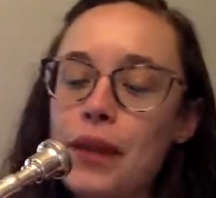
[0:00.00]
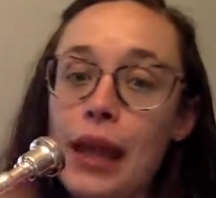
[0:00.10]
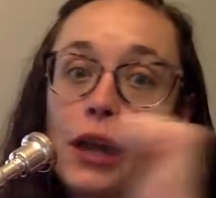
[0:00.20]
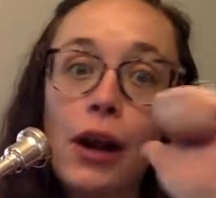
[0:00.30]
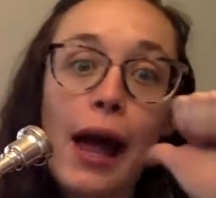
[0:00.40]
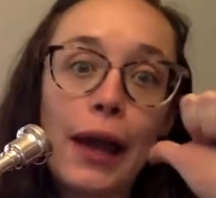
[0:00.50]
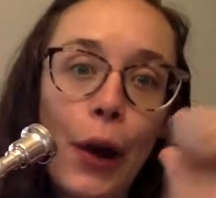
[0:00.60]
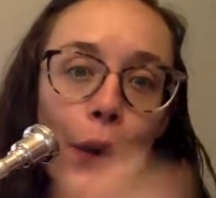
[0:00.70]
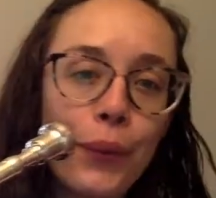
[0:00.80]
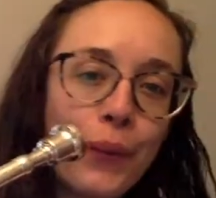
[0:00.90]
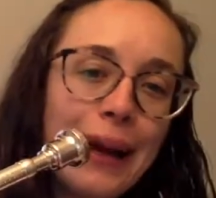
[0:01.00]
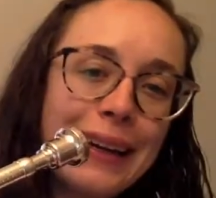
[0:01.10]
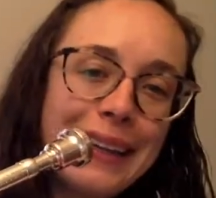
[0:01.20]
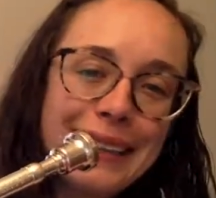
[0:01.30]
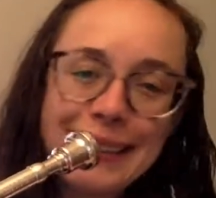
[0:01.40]
Here I go. 1,
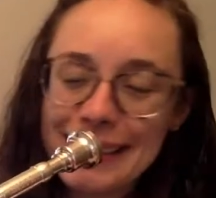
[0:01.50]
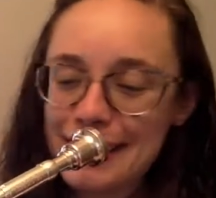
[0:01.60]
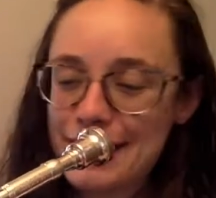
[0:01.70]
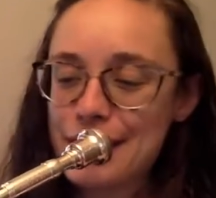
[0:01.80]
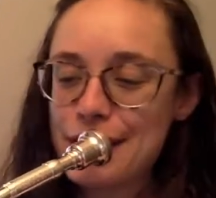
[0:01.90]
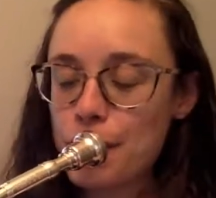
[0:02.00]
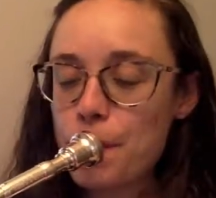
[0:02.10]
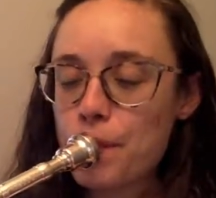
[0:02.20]
2,